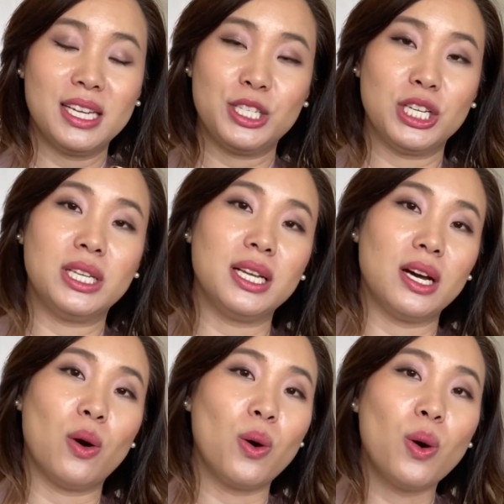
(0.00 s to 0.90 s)
She did a
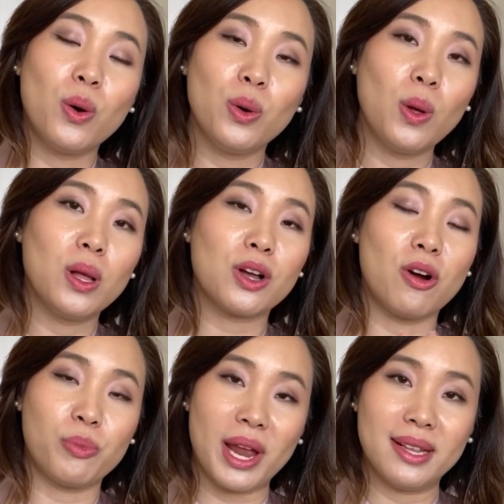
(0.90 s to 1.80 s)
whole
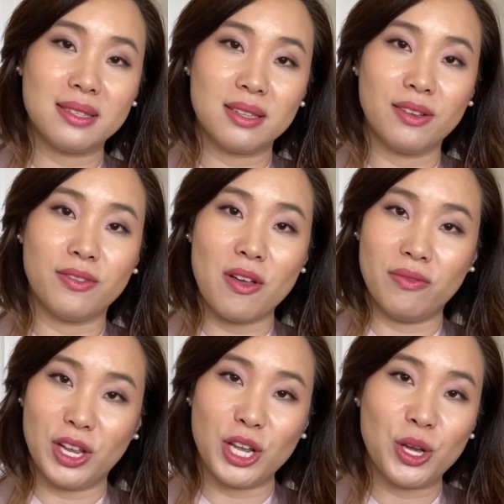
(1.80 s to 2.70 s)
comprehensive
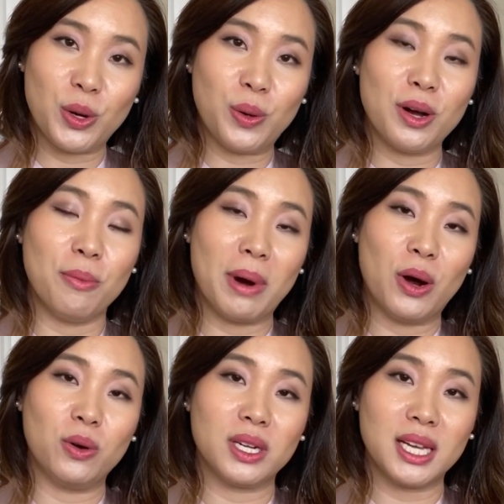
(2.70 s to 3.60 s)
video
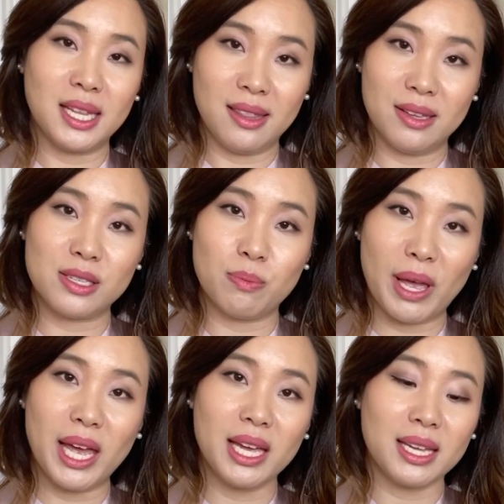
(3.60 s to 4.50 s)
about this
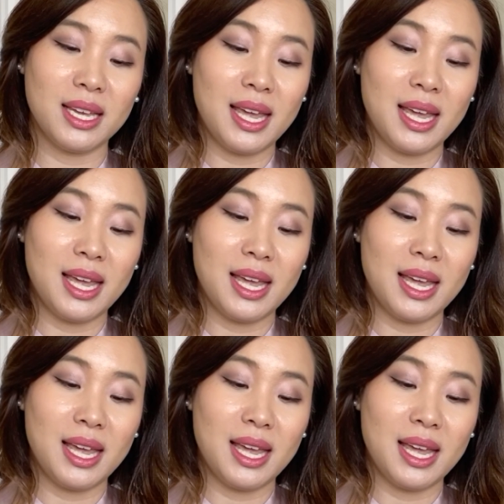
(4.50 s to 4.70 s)
bag,